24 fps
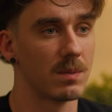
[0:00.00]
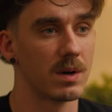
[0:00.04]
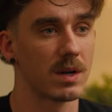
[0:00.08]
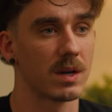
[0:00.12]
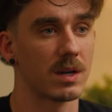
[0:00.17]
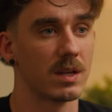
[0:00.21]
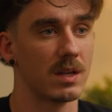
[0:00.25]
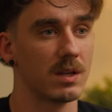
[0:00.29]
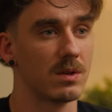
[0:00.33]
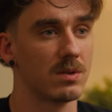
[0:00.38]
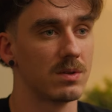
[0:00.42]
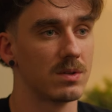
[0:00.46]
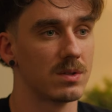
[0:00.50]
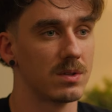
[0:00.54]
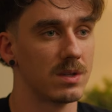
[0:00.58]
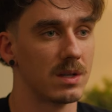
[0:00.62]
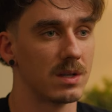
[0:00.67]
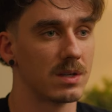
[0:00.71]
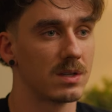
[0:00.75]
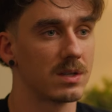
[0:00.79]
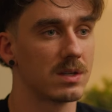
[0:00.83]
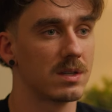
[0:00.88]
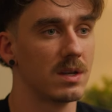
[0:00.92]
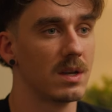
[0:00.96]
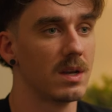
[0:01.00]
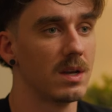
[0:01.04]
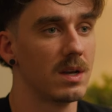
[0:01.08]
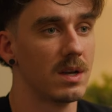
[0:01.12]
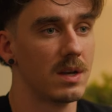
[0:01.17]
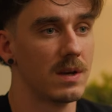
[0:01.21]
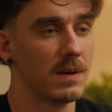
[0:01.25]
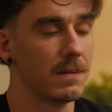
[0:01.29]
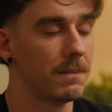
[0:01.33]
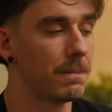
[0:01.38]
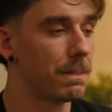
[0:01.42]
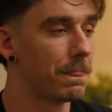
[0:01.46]
not going to use this,
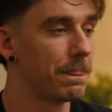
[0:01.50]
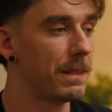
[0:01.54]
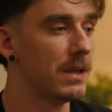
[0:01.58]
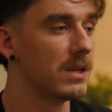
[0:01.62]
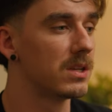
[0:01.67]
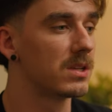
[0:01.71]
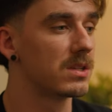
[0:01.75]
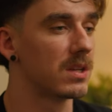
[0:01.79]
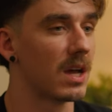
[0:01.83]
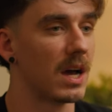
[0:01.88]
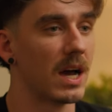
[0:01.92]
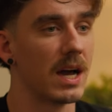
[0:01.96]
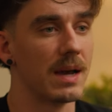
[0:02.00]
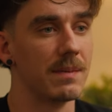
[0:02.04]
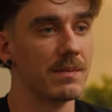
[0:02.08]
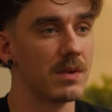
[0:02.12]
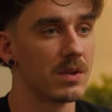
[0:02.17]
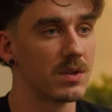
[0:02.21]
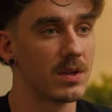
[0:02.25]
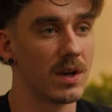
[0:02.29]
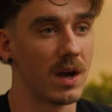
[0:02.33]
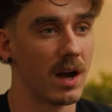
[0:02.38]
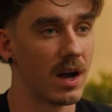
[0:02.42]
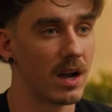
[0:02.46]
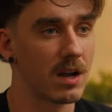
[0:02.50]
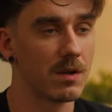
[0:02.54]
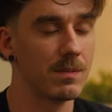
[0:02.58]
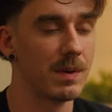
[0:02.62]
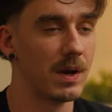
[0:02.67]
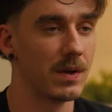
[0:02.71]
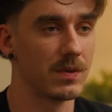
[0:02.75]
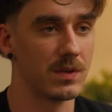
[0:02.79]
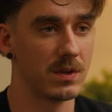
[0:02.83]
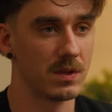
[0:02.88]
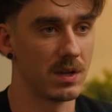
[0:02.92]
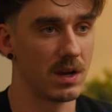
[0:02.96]
this time to talk
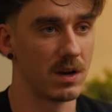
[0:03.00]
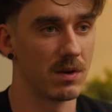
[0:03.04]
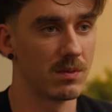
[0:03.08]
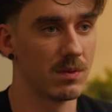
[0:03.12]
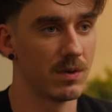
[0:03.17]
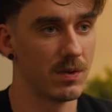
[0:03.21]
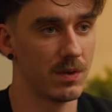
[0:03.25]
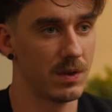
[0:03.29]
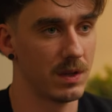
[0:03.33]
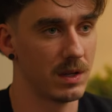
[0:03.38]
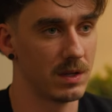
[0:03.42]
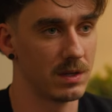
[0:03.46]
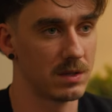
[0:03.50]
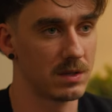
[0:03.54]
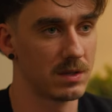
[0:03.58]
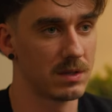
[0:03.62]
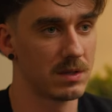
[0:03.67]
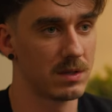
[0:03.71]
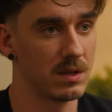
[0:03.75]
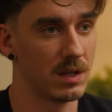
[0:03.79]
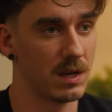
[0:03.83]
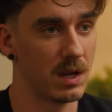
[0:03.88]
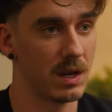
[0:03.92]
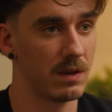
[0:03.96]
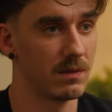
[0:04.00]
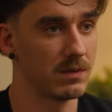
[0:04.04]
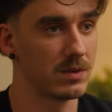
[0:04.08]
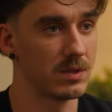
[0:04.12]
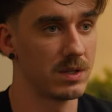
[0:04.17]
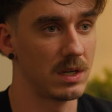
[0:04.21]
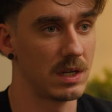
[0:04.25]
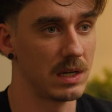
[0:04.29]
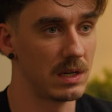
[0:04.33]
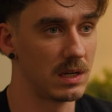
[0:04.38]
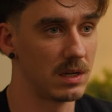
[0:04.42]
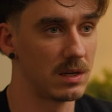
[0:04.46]
about the terrible things that I've
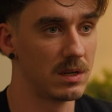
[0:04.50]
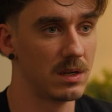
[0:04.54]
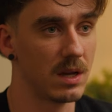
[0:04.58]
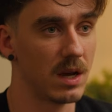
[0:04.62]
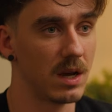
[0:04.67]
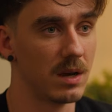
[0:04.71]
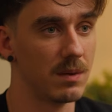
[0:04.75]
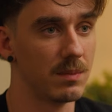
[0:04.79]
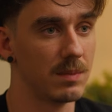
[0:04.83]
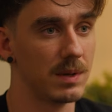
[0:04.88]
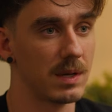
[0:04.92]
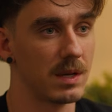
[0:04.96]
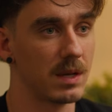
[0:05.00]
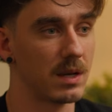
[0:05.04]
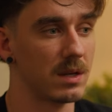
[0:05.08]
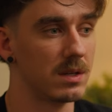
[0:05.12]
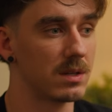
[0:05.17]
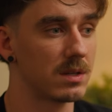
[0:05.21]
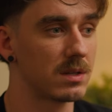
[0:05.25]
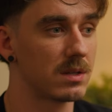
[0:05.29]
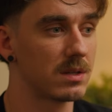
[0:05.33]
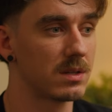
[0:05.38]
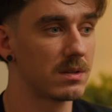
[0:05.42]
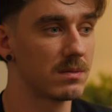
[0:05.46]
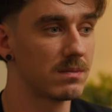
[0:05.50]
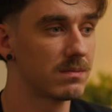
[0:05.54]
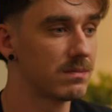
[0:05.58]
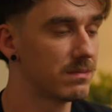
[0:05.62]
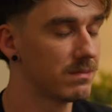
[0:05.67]
seen and done, because